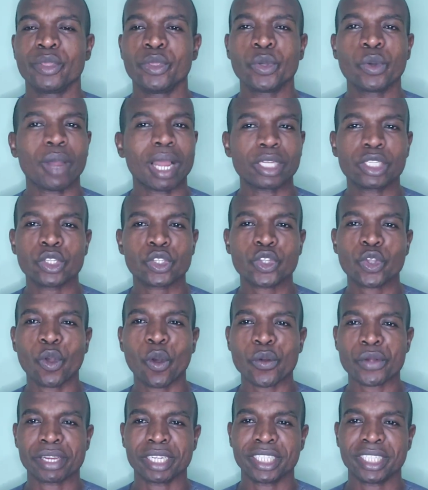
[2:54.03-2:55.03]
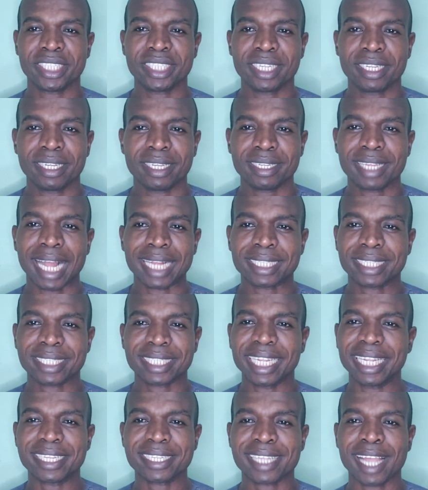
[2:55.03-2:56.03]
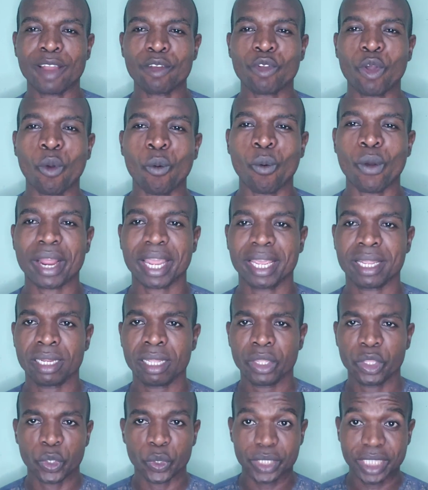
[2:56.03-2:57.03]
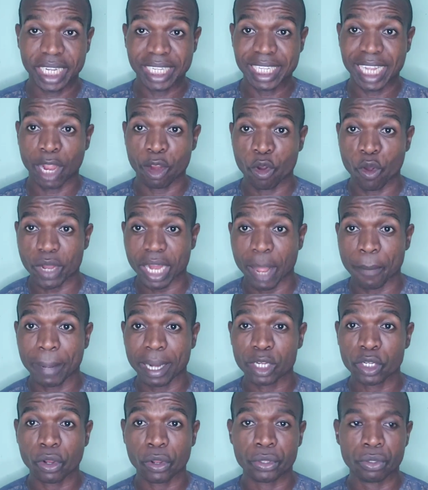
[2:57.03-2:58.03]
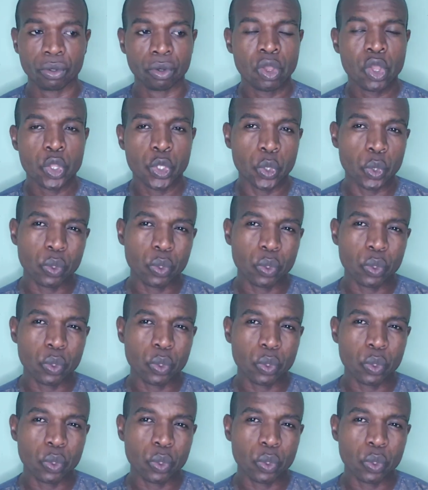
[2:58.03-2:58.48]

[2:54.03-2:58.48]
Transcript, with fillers: You are discouraged that things are not working. You think that God abandoned you.